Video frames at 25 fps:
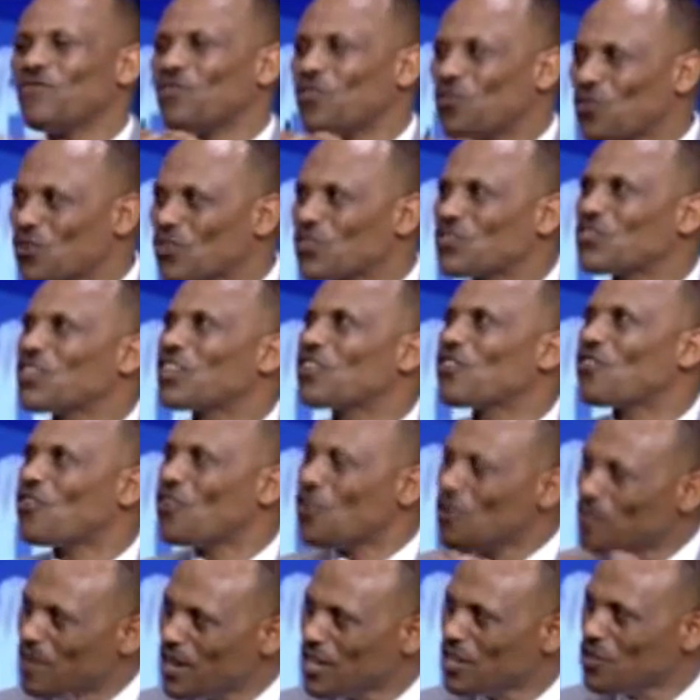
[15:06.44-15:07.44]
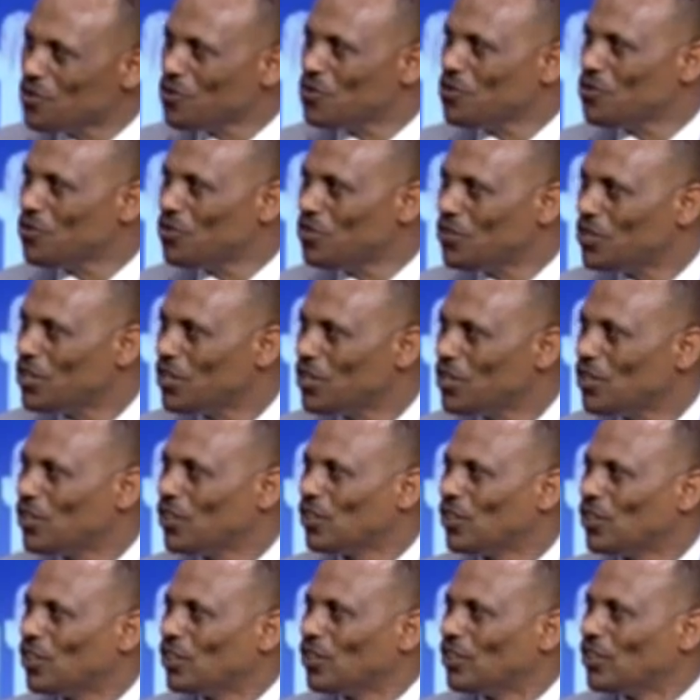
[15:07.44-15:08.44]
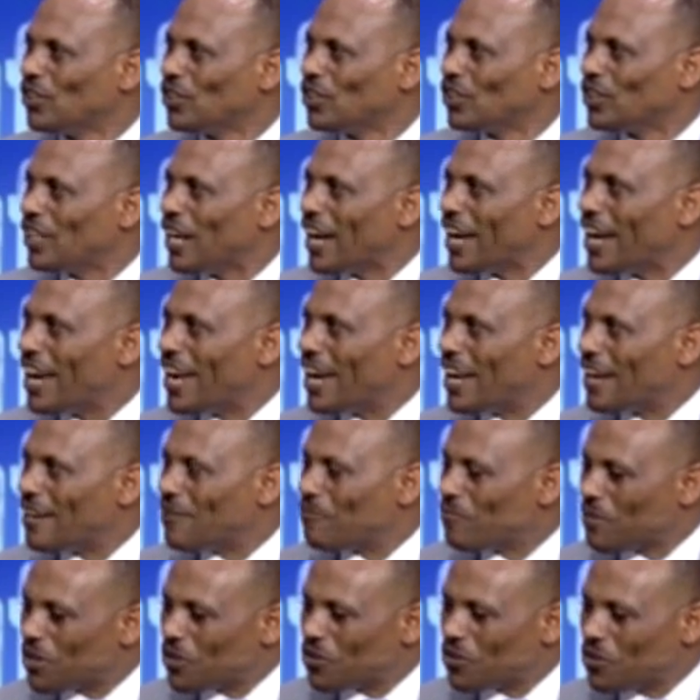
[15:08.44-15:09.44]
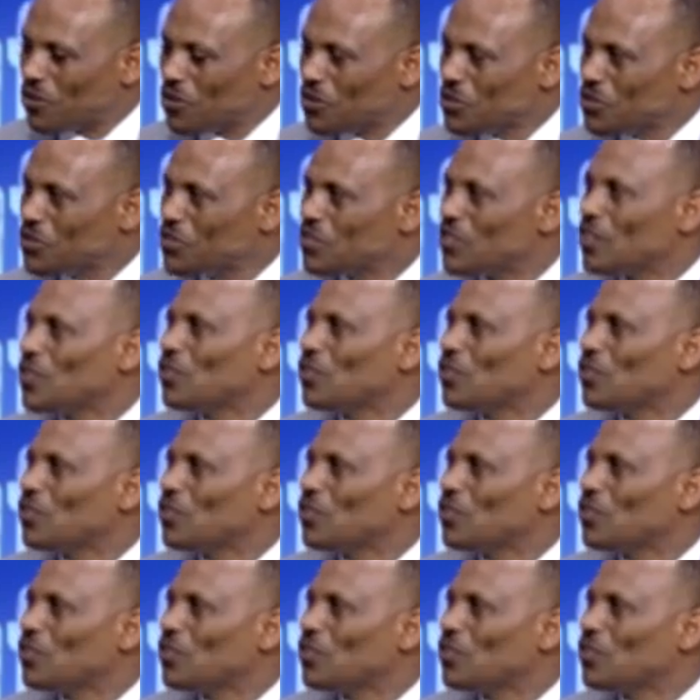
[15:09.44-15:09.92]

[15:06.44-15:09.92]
the common good, and because